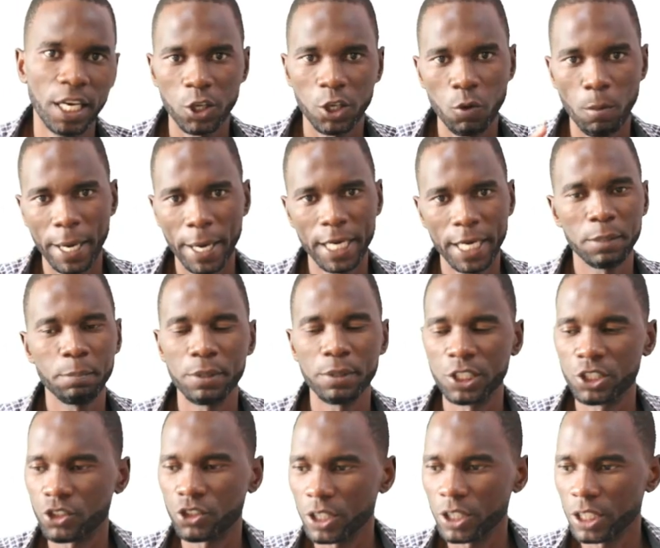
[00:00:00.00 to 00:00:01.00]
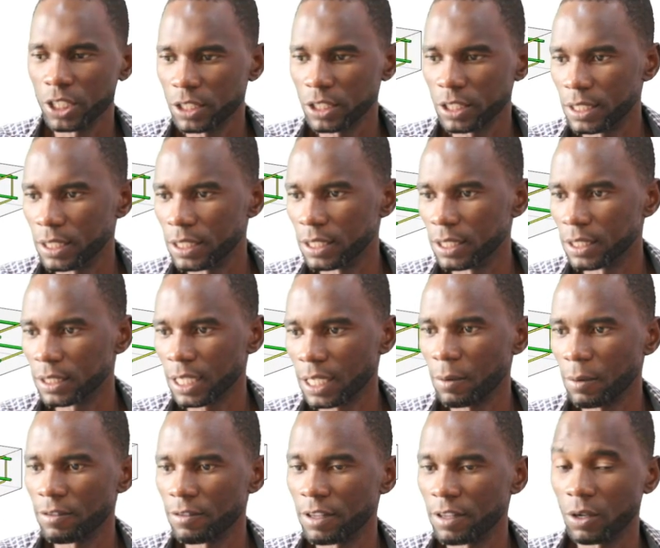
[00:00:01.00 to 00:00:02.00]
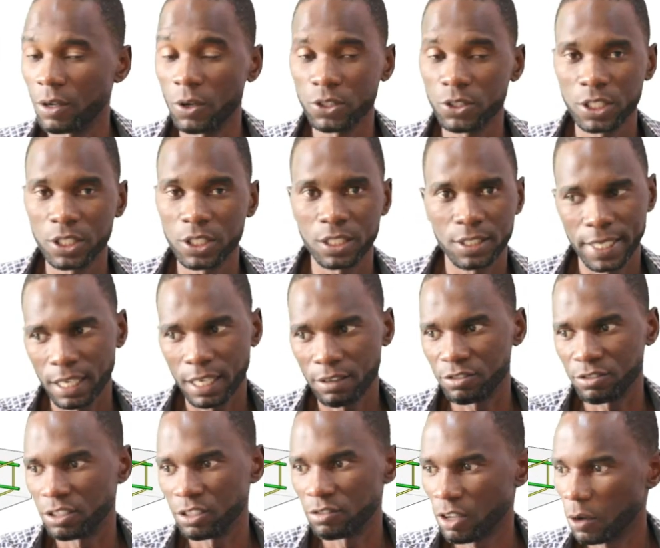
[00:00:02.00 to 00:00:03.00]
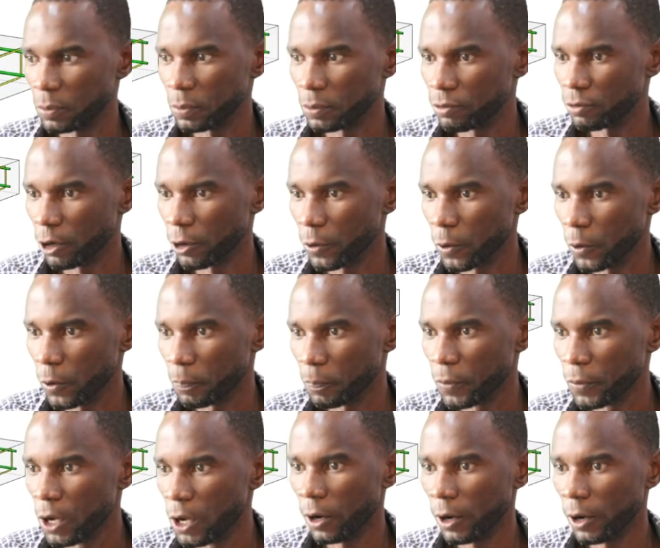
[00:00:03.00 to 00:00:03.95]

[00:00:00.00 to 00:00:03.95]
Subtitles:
You might be interested in some of the courses that I've developed for you.